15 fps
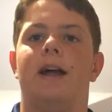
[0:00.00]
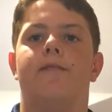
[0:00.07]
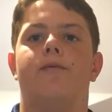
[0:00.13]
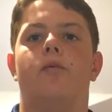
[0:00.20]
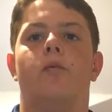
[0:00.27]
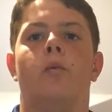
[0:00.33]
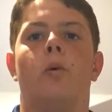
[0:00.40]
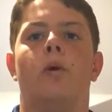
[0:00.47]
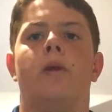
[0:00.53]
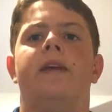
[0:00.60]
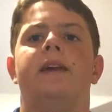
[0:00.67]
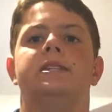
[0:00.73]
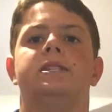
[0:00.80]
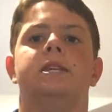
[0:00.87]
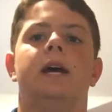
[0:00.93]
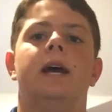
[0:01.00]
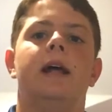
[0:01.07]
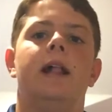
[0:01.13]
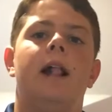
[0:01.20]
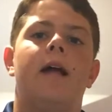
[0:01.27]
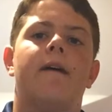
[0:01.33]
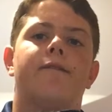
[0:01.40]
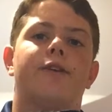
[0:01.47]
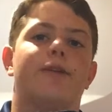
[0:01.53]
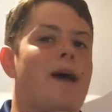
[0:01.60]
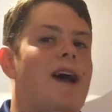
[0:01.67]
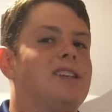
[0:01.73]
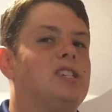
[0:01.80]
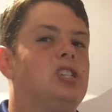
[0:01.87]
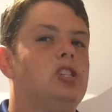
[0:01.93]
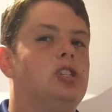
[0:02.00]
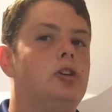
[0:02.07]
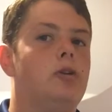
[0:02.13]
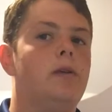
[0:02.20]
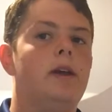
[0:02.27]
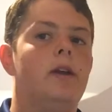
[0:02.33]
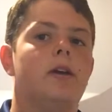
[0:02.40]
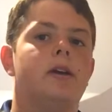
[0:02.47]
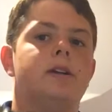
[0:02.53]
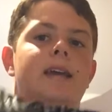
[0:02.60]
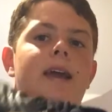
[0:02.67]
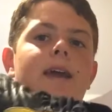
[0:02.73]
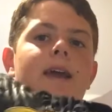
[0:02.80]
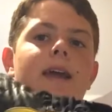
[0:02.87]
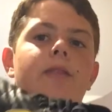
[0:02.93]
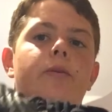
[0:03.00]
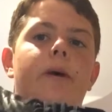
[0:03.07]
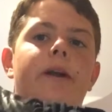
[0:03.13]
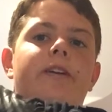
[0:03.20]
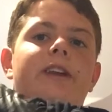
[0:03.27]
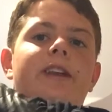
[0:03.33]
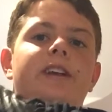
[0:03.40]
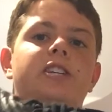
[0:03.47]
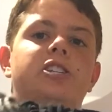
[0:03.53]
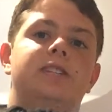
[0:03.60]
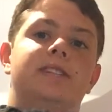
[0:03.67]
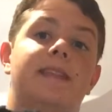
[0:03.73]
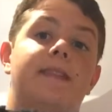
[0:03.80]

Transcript: I've worn these for the past 2 years in the wetter conditions,